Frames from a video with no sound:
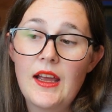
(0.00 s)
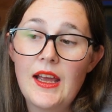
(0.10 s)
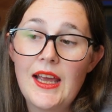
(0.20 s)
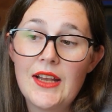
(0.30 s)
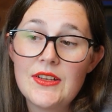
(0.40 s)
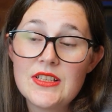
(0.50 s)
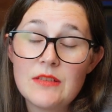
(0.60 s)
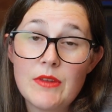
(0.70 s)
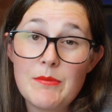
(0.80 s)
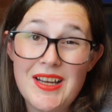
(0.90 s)
and some
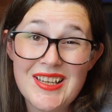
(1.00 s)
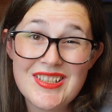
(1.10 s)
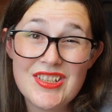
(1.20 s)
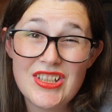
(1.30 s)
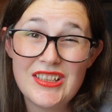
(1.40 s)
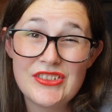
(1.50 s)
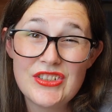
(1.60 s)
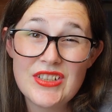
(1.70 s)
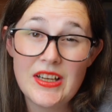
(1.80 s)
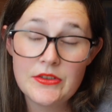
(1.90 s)
of the marketing
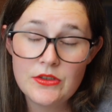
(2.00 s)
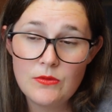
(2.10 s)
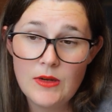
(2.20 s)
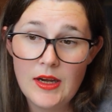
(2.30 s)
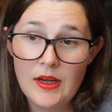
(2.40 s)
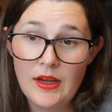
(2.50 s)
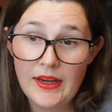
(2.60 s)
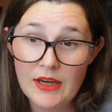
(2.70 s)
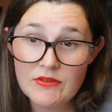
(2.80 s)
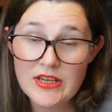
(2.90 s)
challenges. I
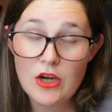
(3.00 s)
have set